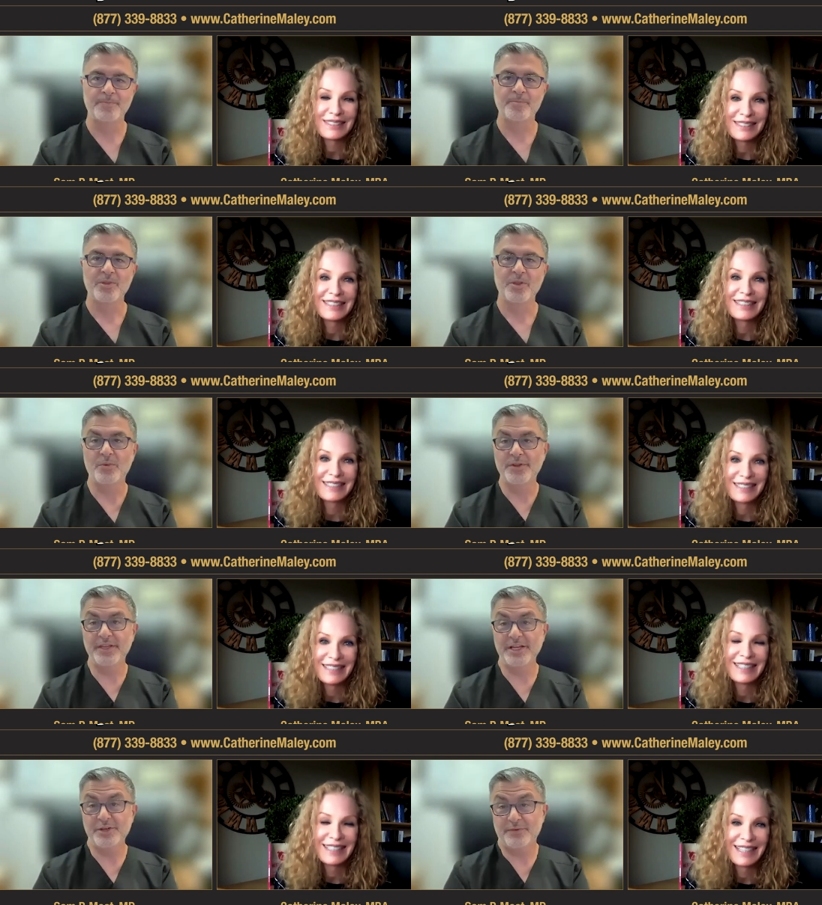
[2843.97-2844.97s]
Speaker 1: Mm-hmm. One thing
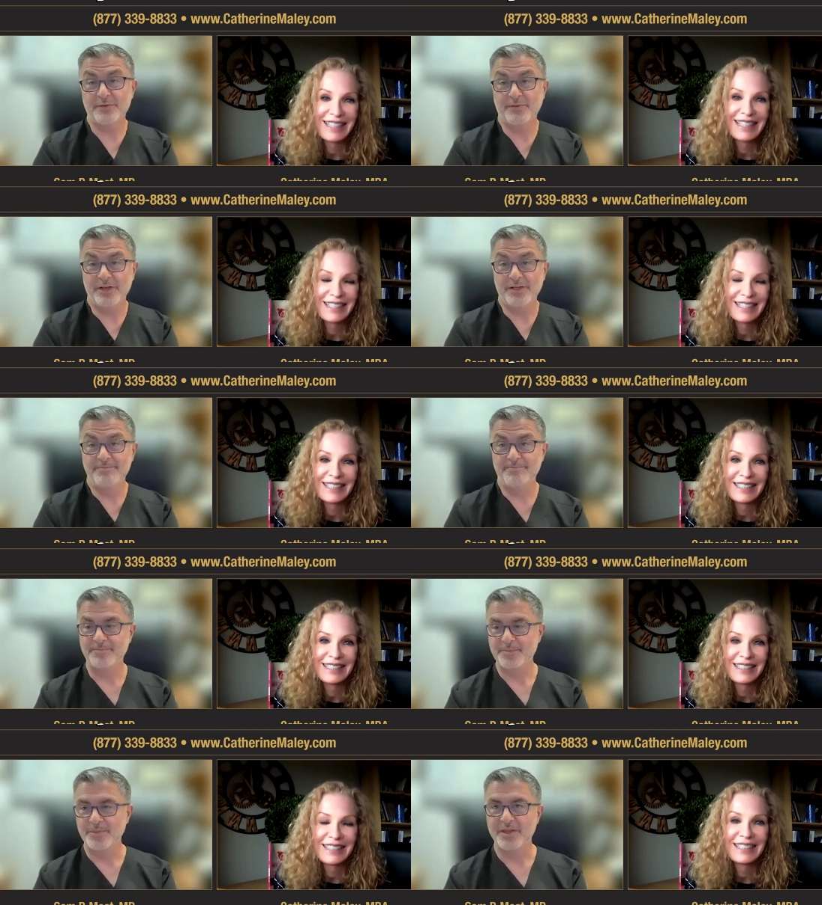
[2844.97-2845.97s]
I do for fun
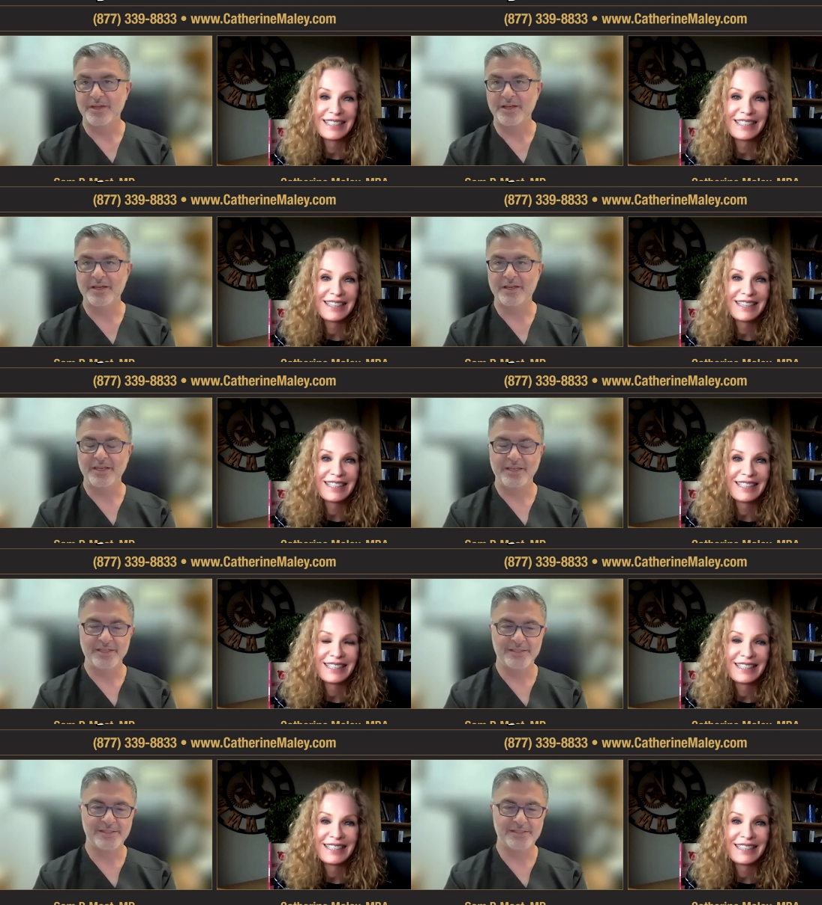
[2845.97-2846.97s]
uh,
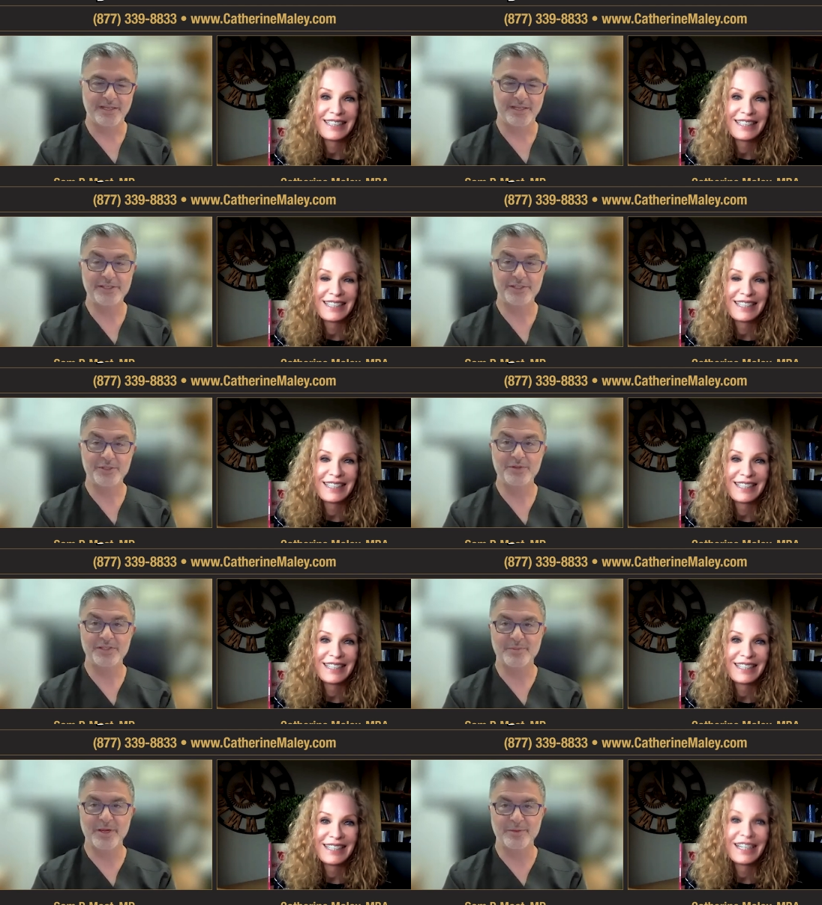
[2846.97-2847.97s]
is uh, I'll tell you two things
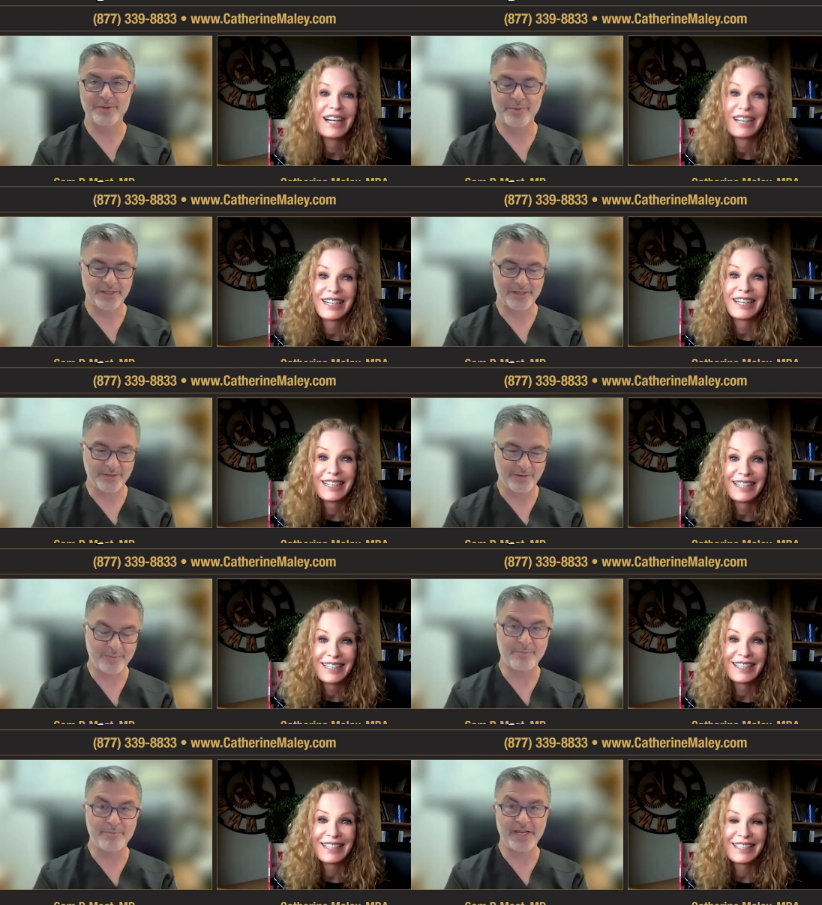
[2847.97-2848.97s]
about me you might not know. I'm a
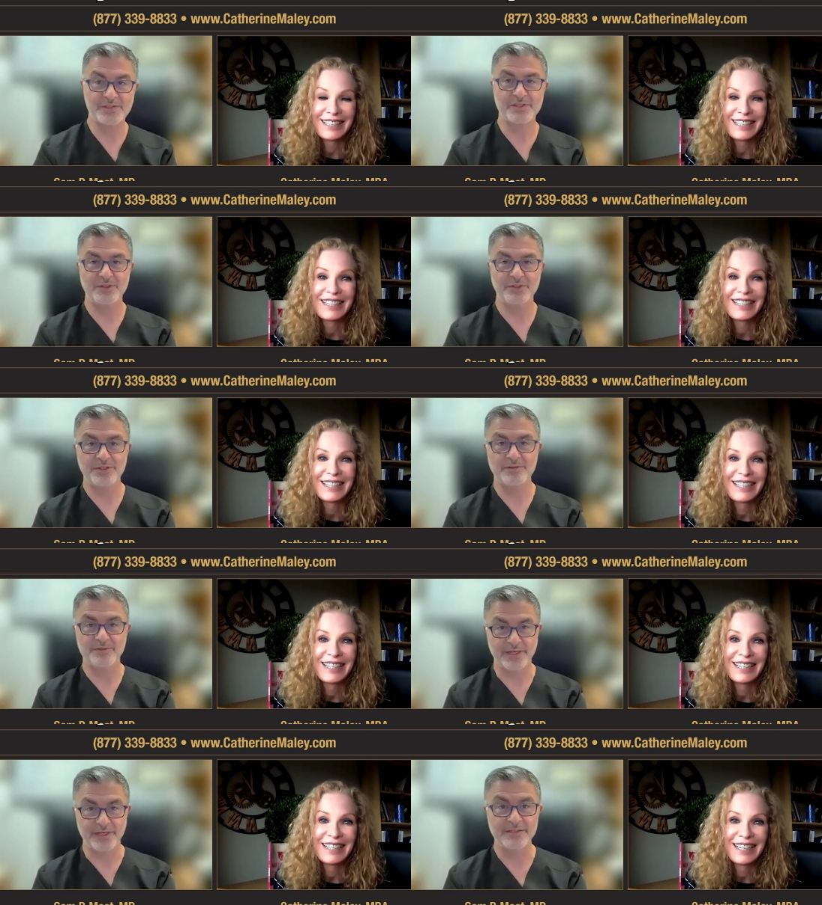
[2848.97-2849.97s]
massive U two
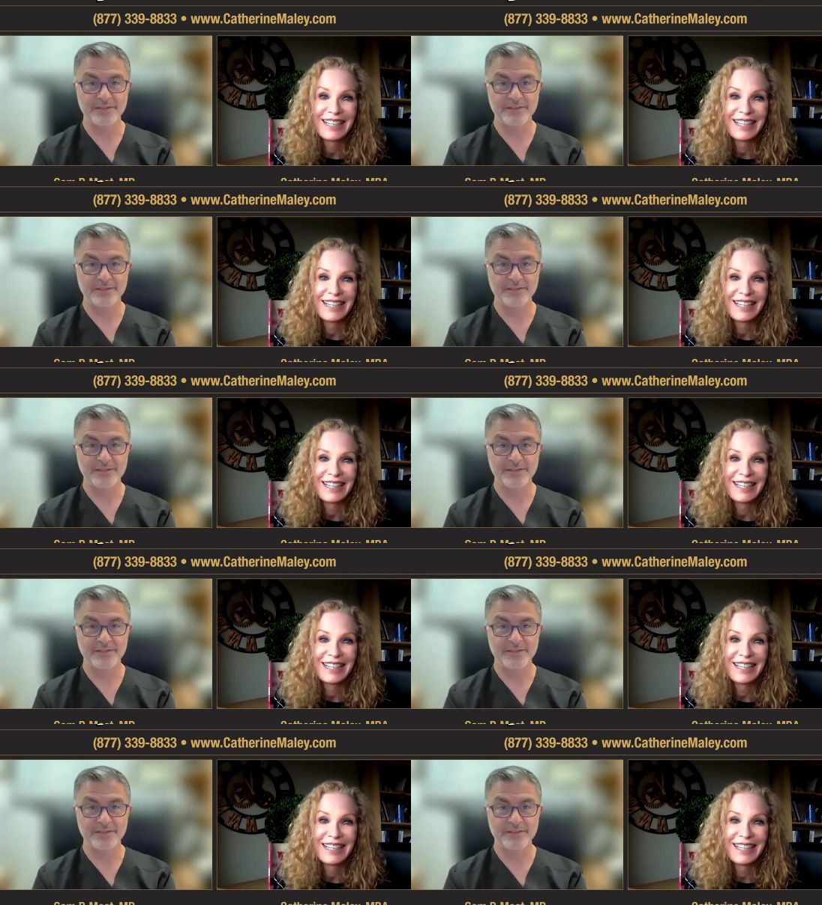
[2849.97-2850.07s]
fan.